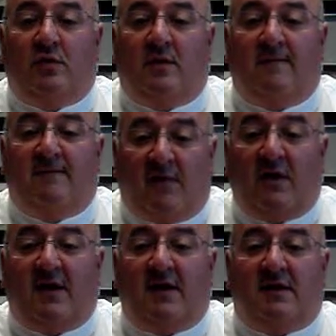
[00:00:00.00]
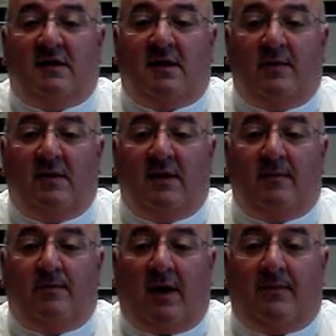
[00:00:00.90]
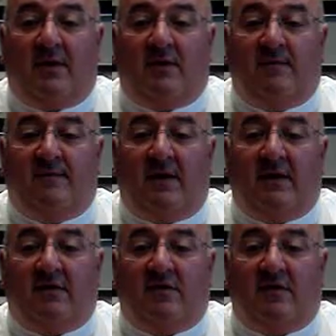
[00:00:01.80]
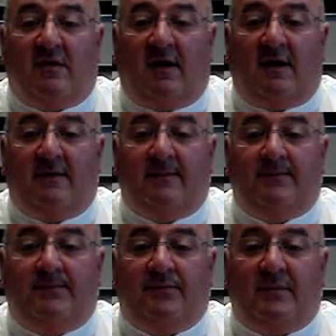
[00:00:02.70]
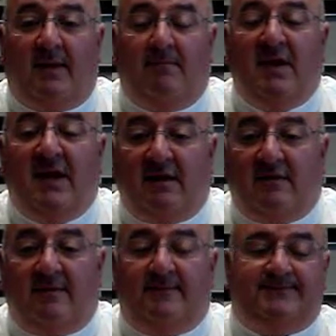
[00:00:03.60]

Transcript: converted into community property through various means.